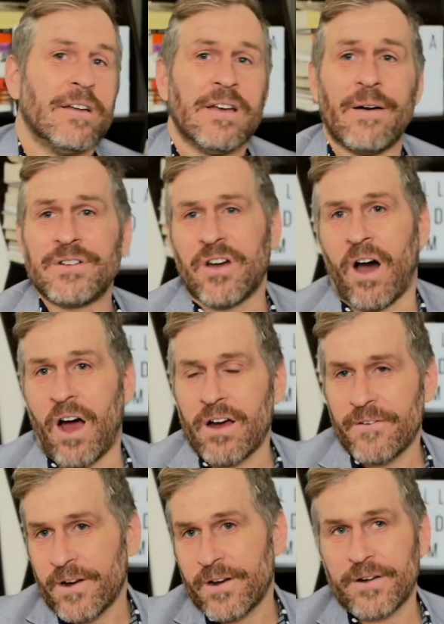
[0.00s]
I went to
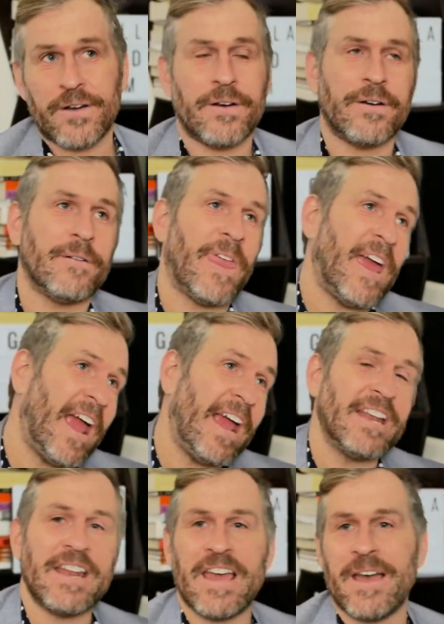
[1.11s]
Harvard,
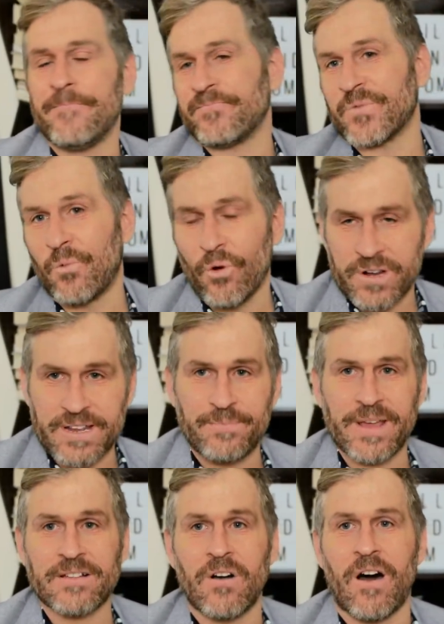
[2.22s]
hated it, worked in
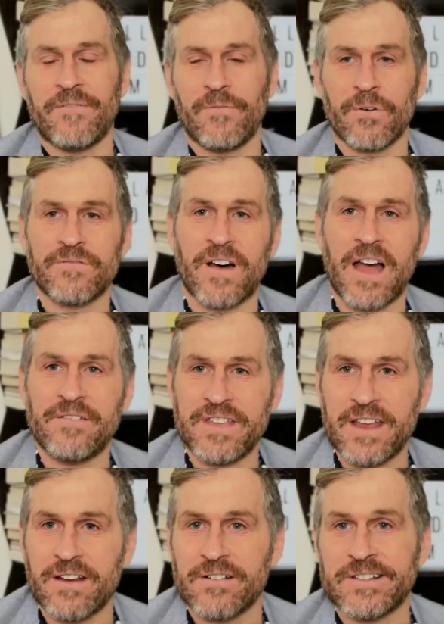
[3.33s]
big law 4 or 5
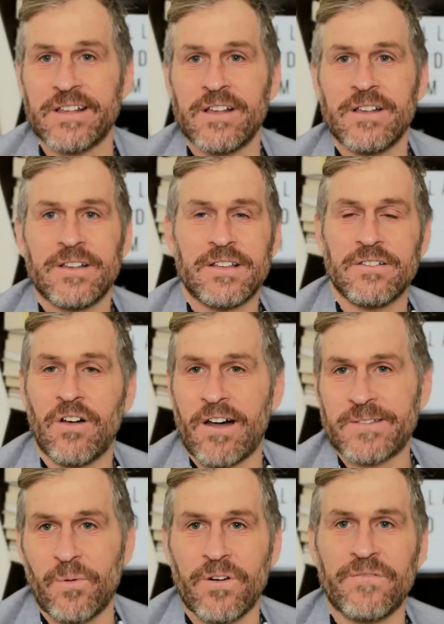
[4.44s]
years,
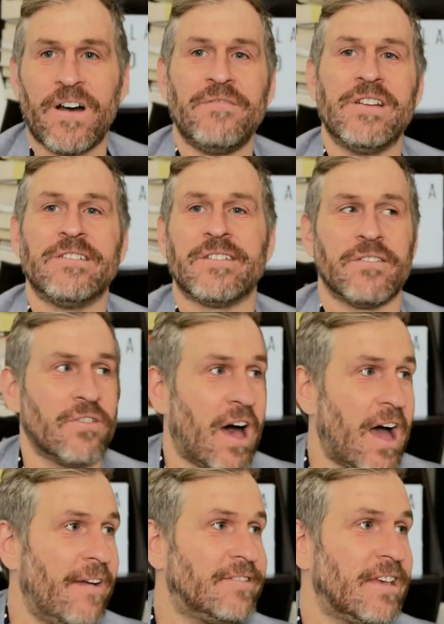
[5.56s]
lost 4 or 5 years of their
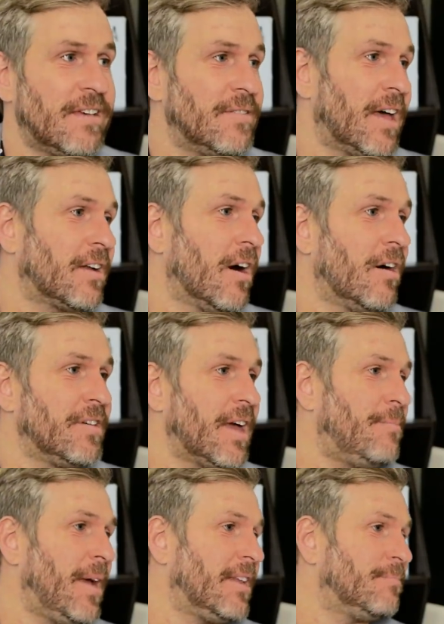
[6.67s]
lives. And like, oh, then I
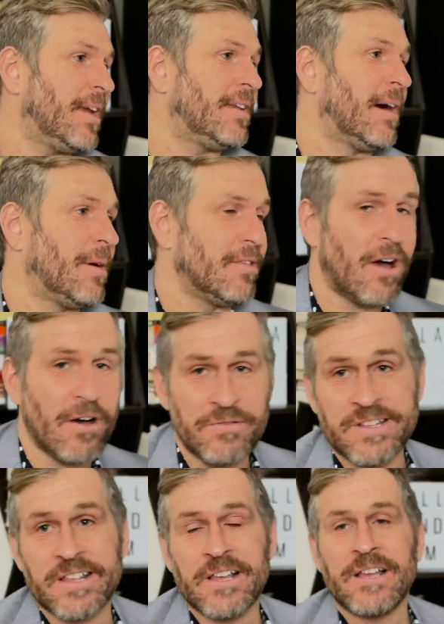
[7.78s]
paid down my
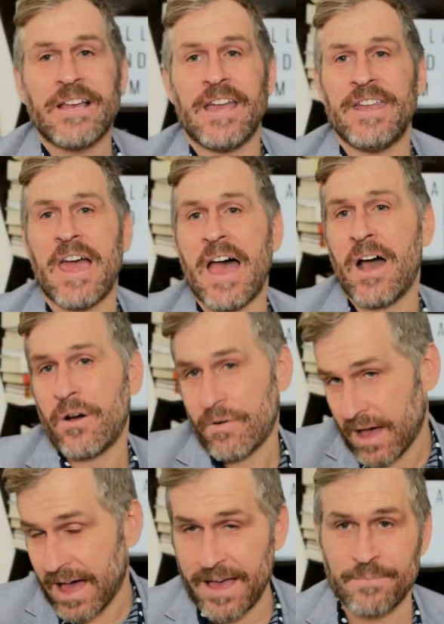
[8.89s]
loans. And now
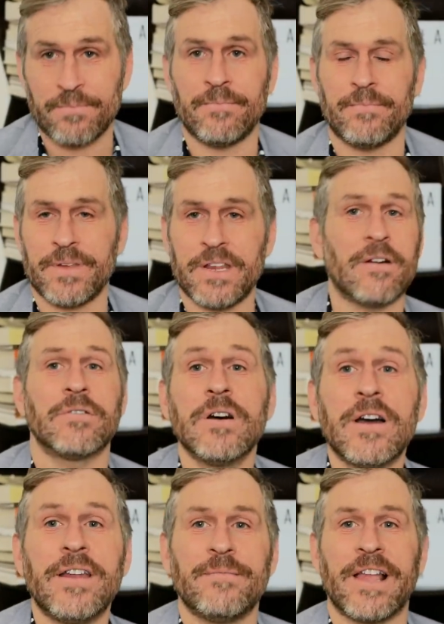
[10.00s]
I'm, you know,
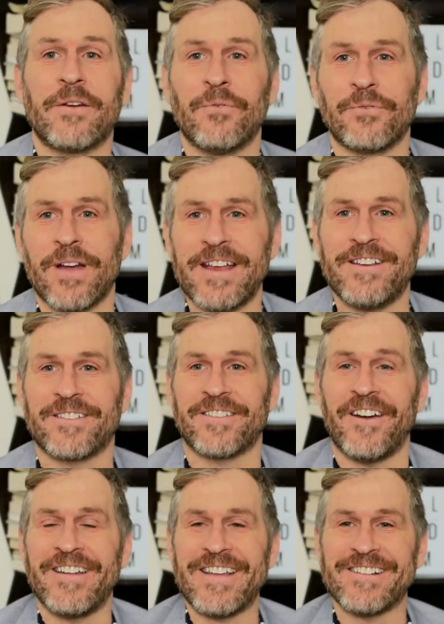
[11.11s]
good. I was like, well, great. You're
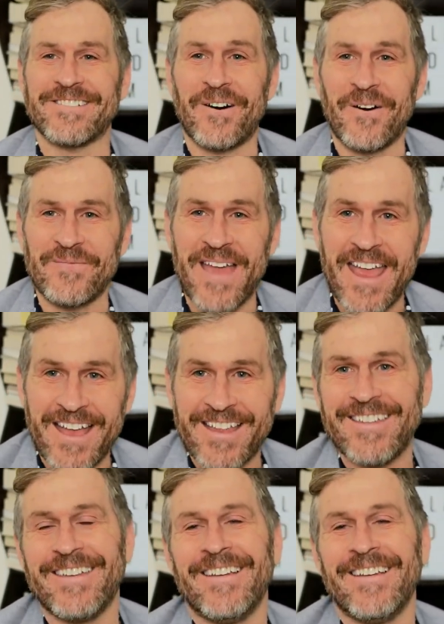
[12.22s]
30 years old, man.